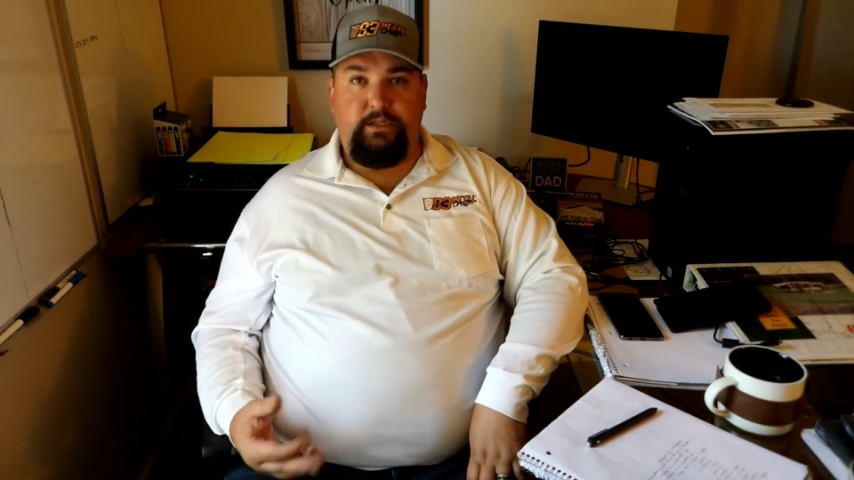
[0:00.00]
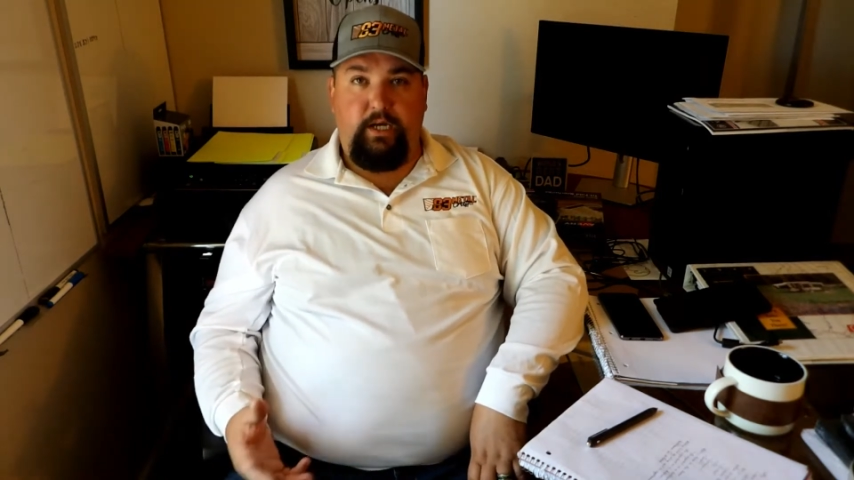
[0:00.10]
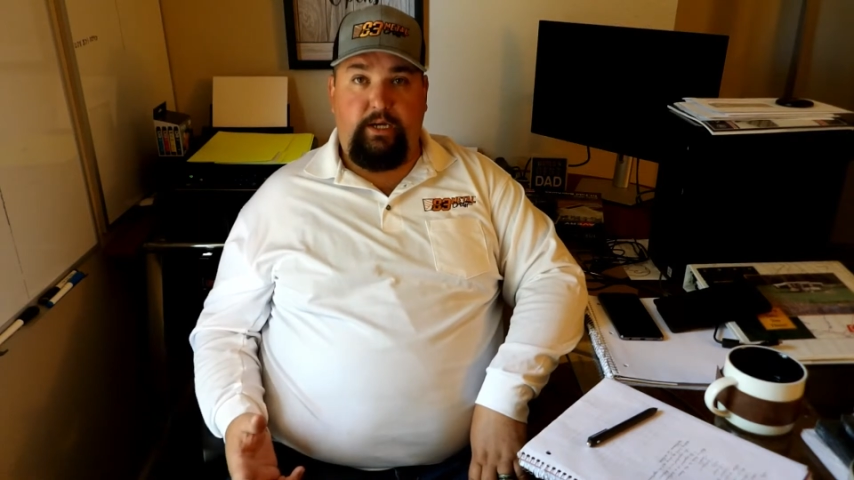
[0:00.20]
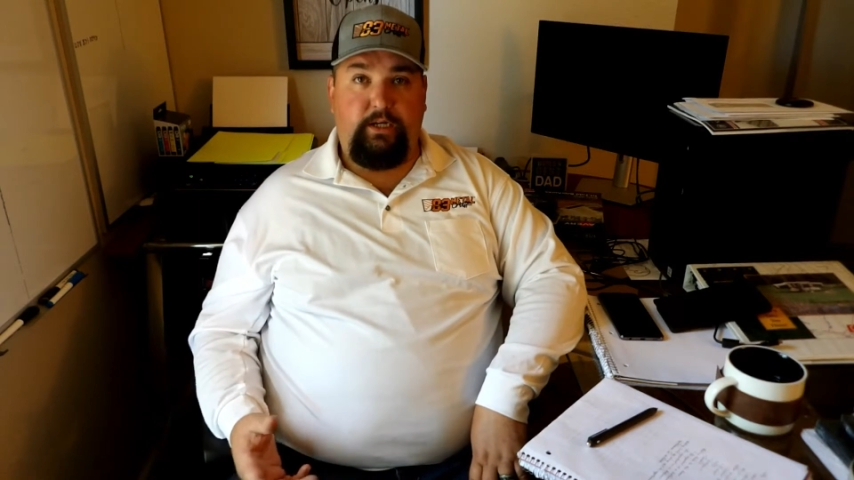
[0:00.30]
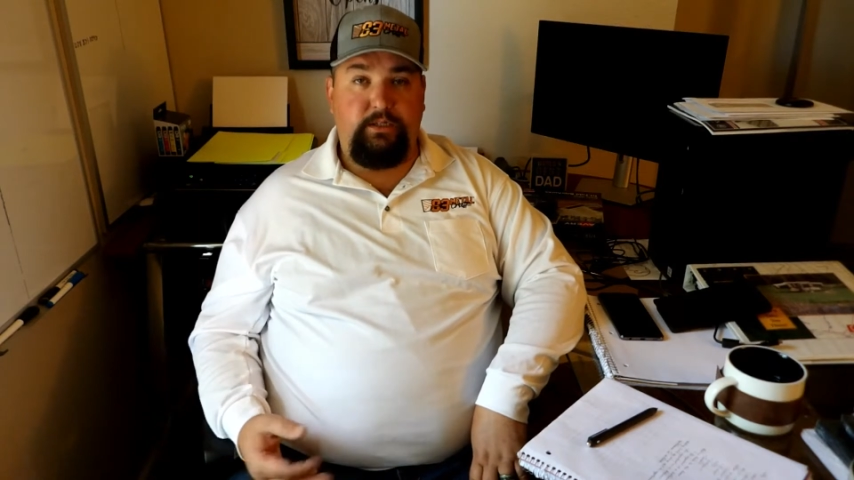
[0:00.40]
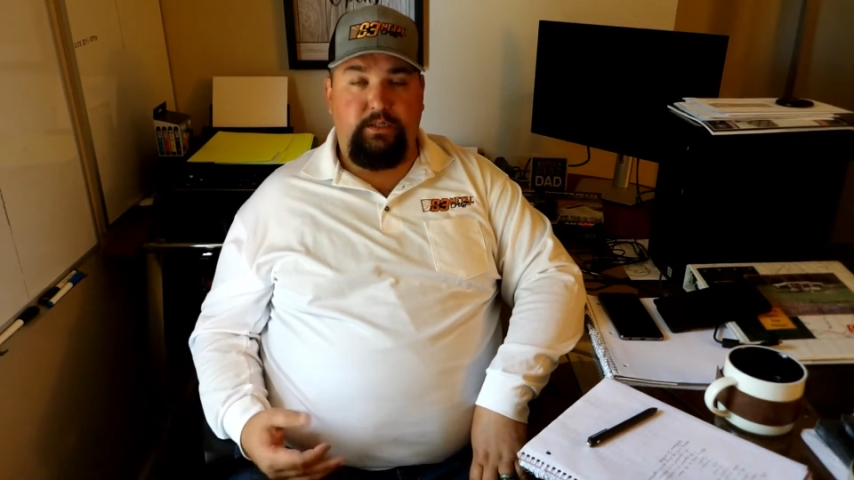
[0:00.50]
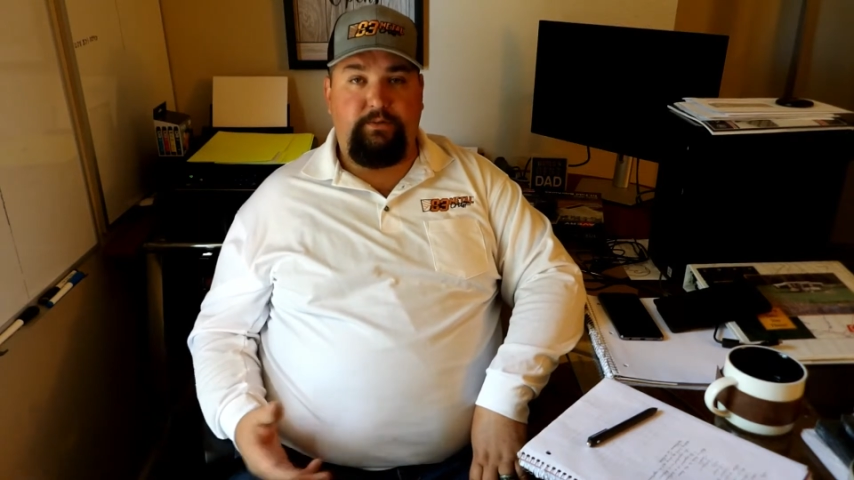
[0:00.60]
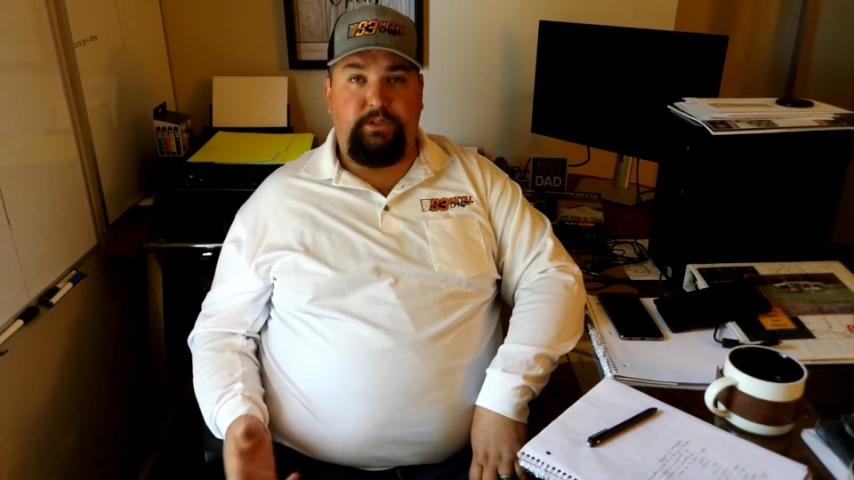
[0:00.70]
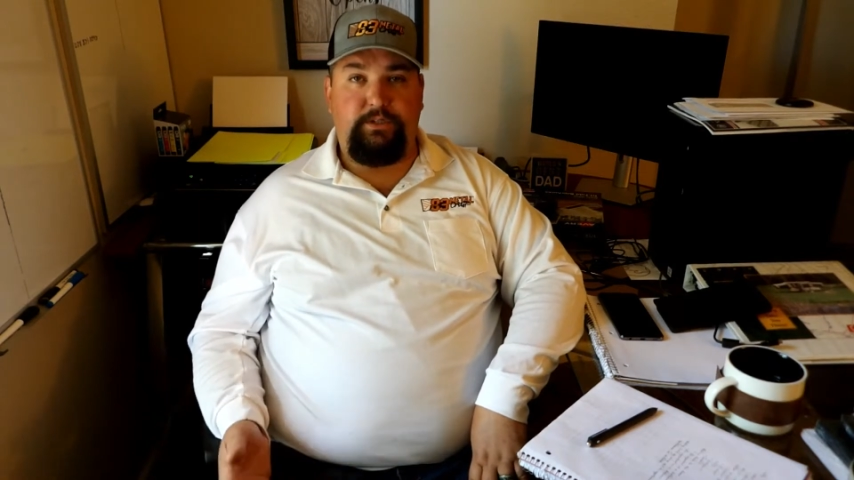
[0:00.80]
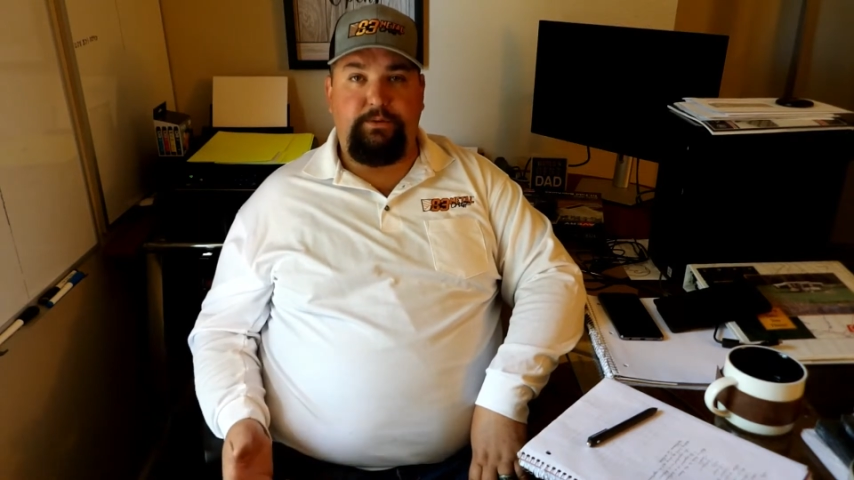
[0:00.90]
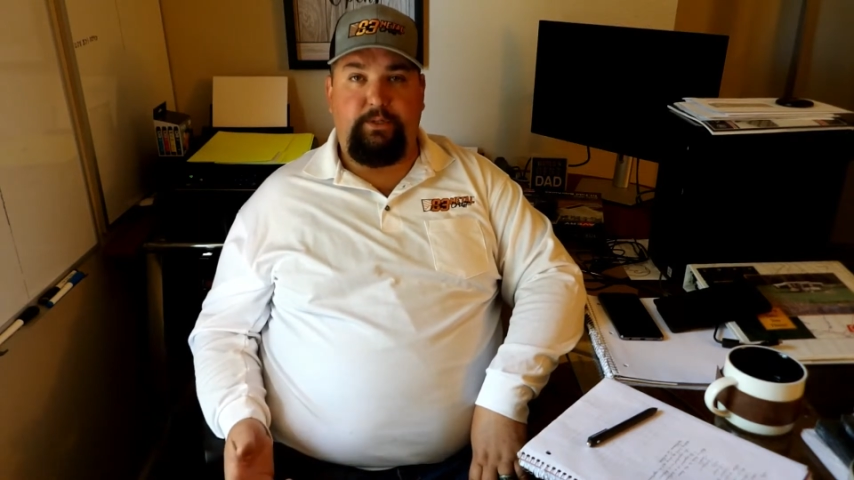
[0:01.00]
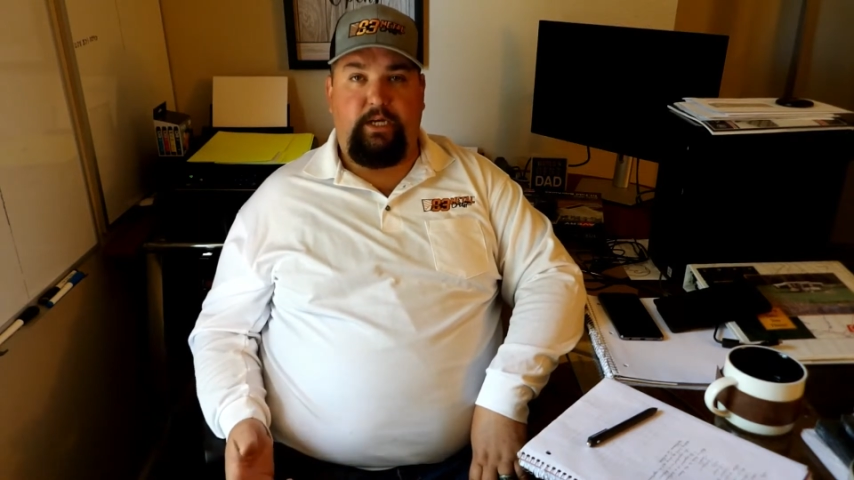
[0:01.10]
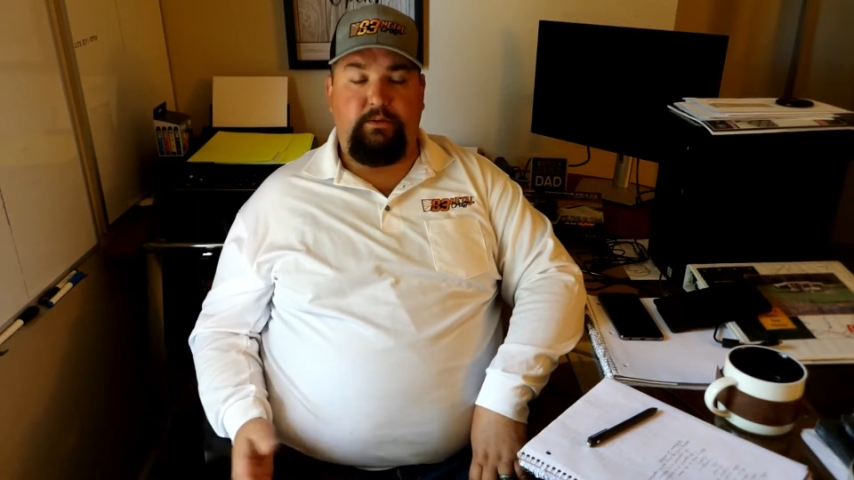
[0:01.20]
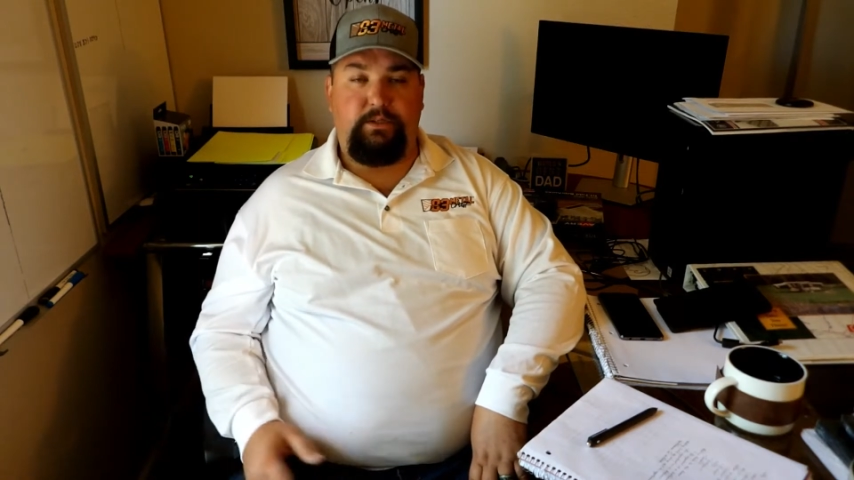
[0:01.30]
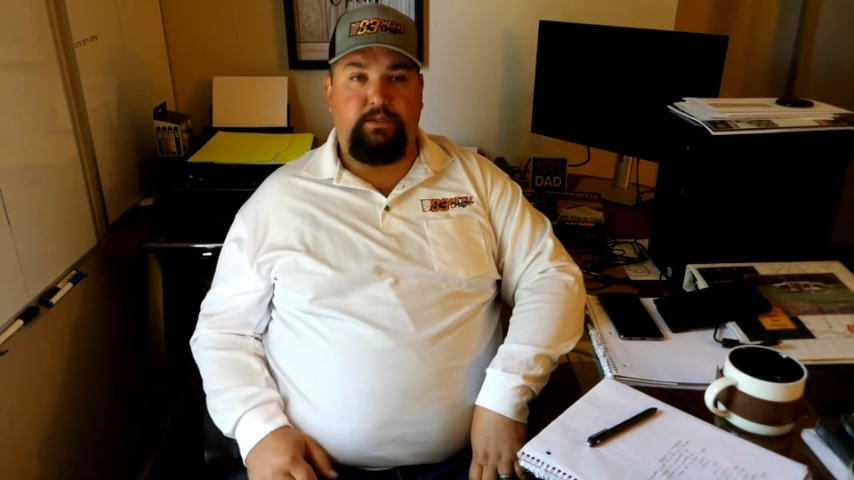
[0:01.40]
90s, even the
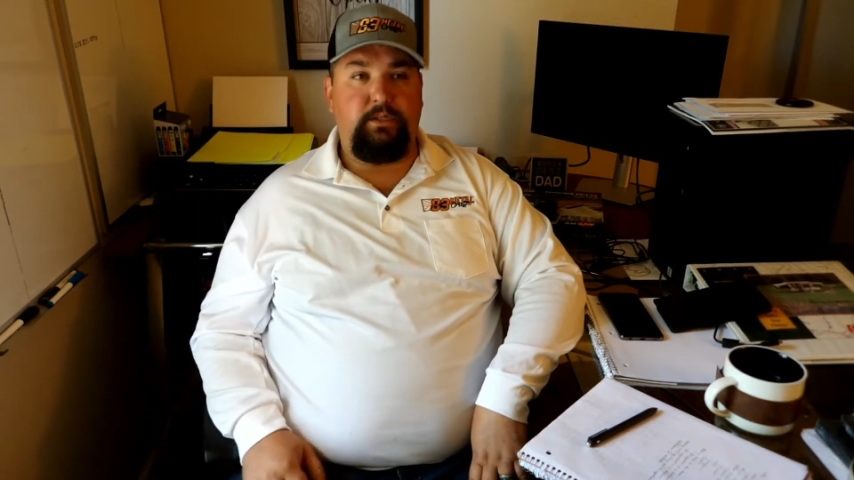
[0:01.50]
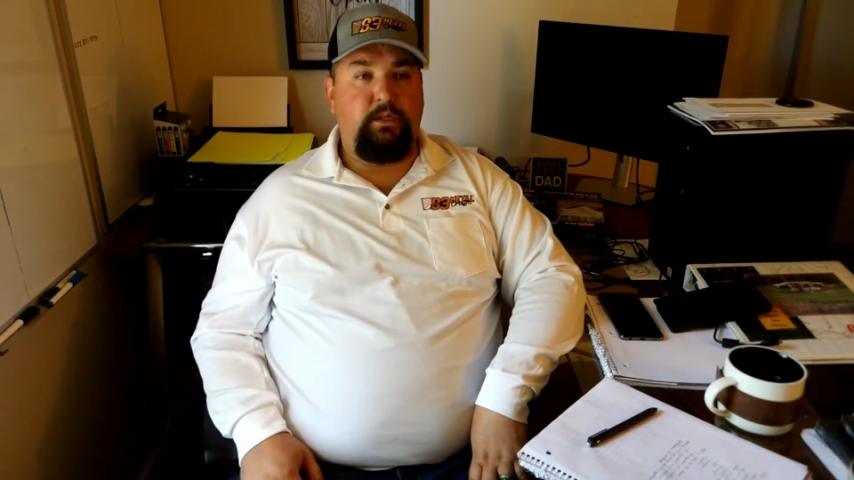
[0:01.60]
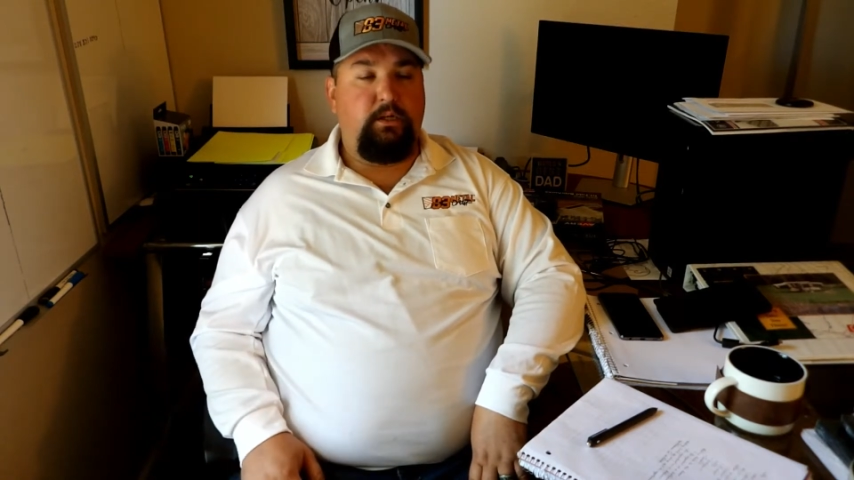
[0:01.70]
2000s,